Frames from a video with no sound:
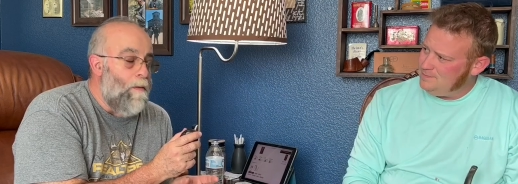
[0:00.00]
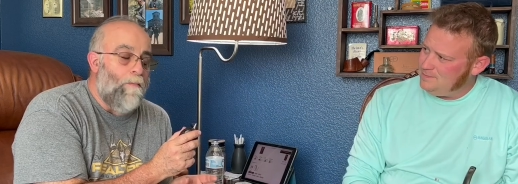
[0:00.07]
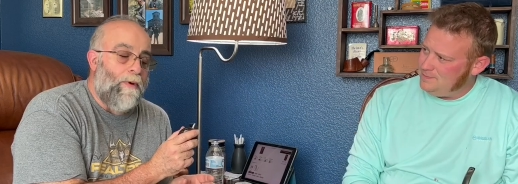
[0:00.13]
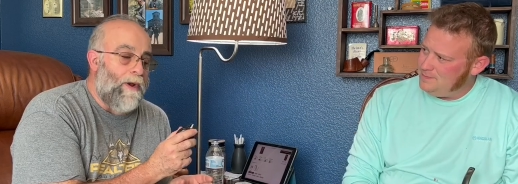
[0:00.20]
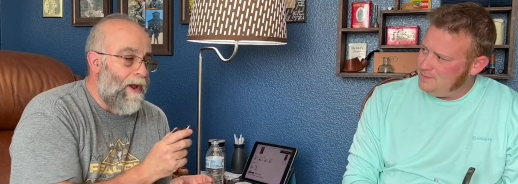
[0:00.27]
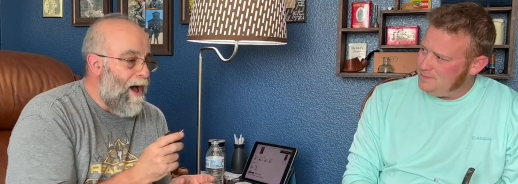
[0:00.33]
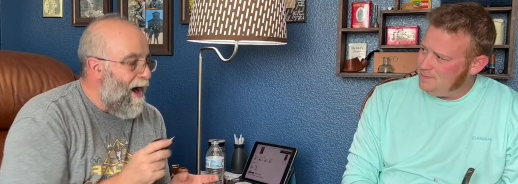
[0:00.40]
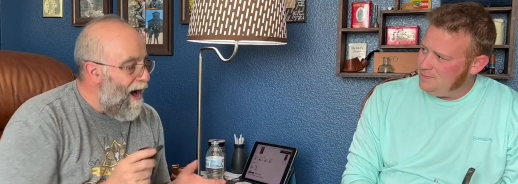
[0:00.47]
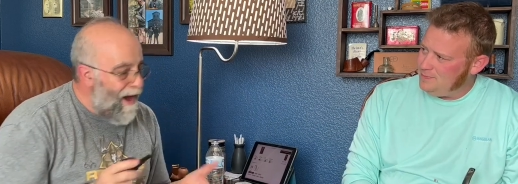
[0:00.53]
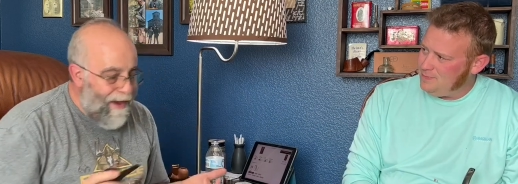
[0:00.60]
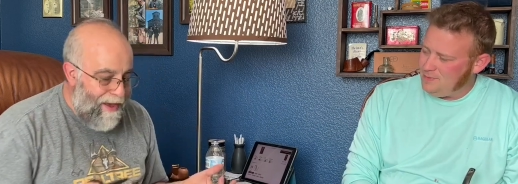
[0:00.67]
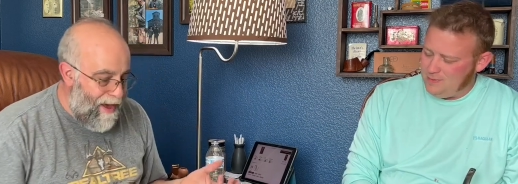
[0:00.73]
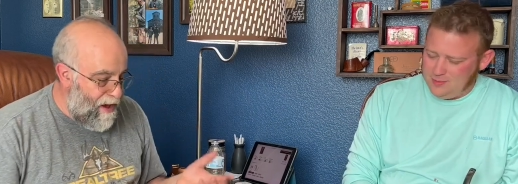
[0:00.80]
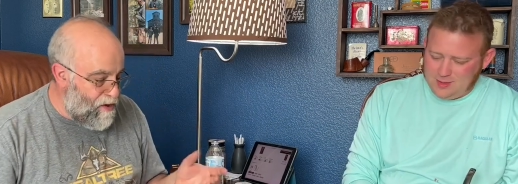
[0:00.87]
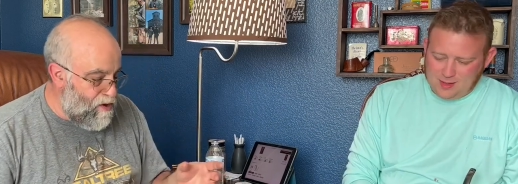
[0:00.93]
Speaker 1: but
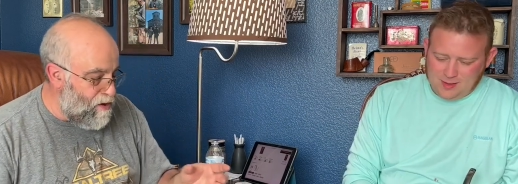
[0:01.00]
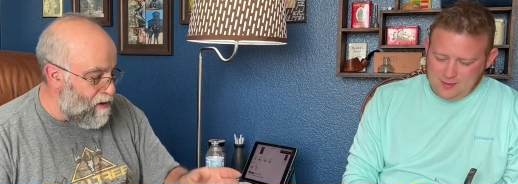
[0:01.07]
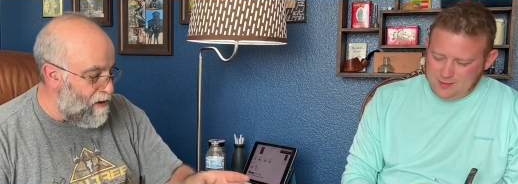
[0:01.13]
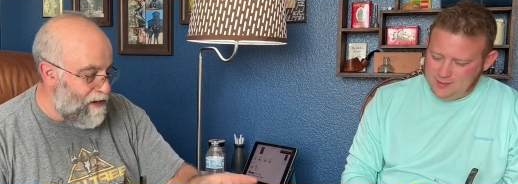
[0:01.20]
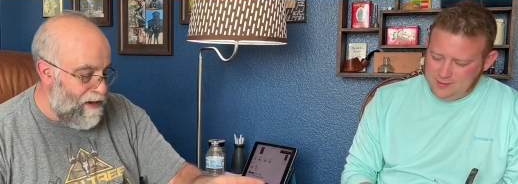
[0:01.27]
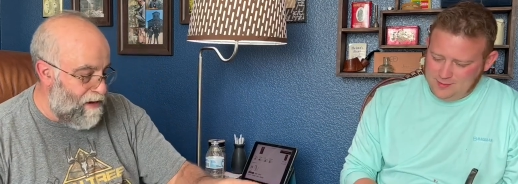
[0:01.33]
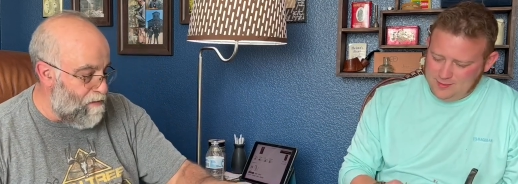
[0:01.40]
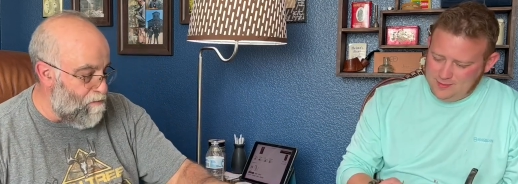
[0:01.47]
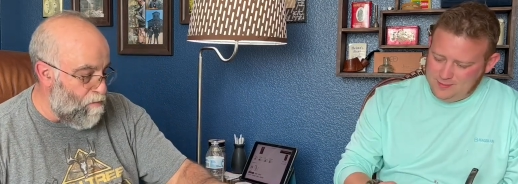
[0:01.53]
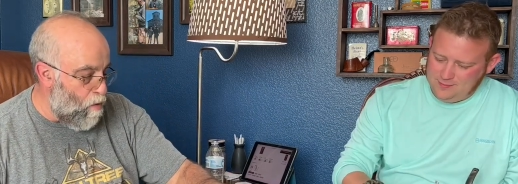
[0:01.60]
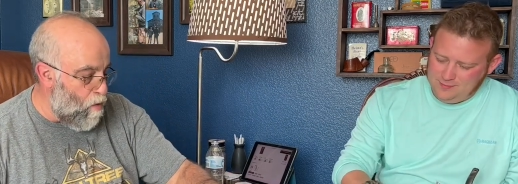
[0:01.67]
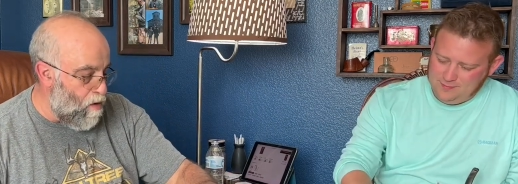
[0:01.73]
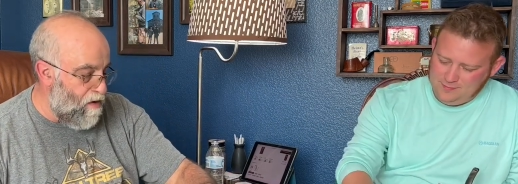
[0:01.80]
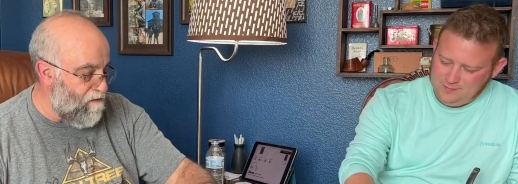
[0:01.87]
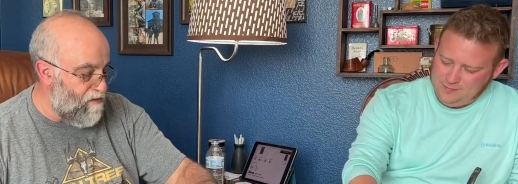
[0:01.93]
I actually get
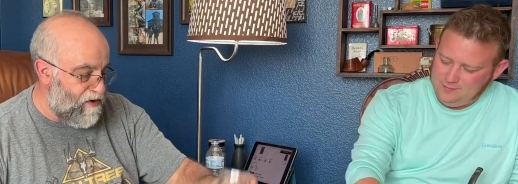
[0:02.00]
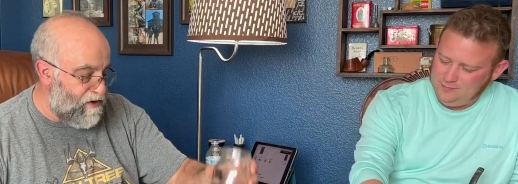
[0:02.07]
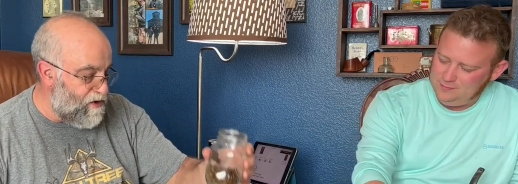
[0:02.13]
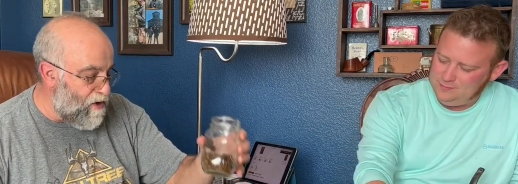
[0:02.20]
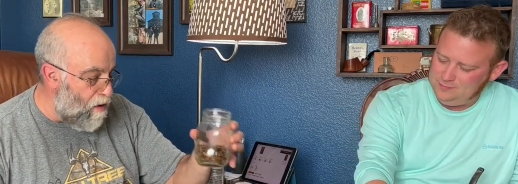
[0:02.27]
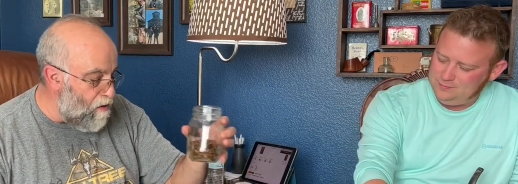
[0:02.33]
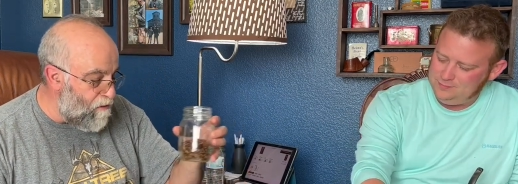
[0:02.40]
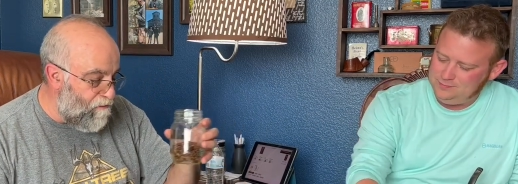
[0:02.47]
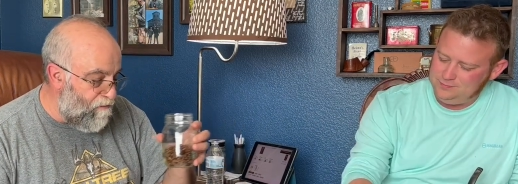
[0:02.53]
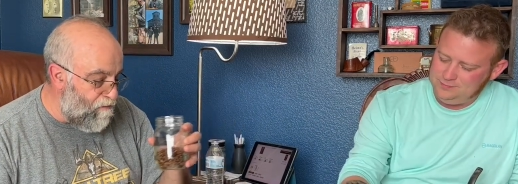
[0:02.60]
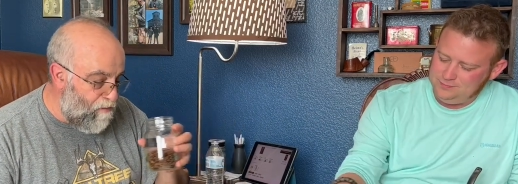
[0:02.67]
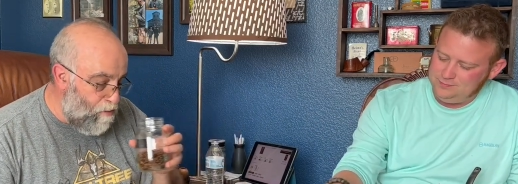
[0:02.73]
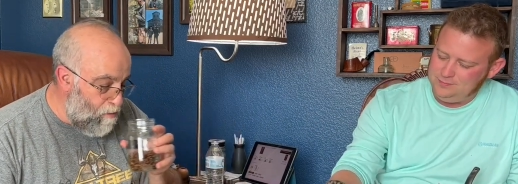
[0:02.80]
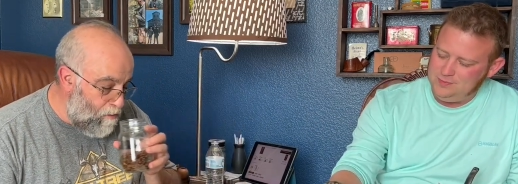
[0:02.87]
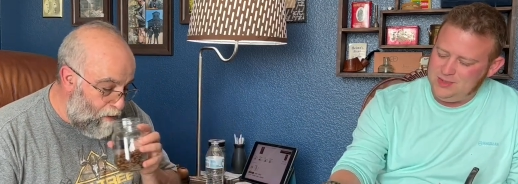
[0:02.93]
more of a dark
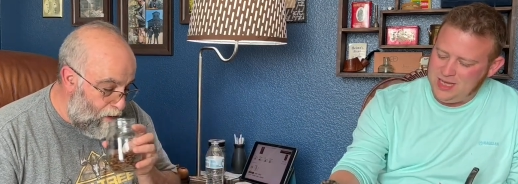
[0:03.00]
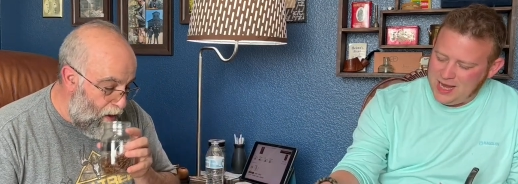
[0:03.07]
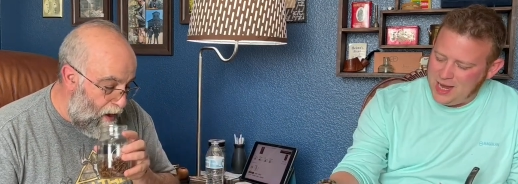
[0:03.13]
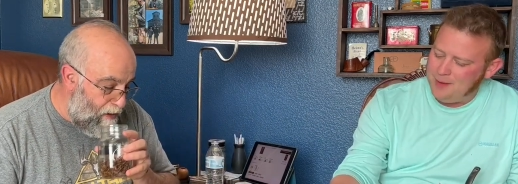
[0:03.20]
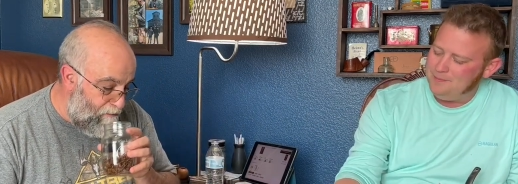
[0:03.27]
fruit yeah.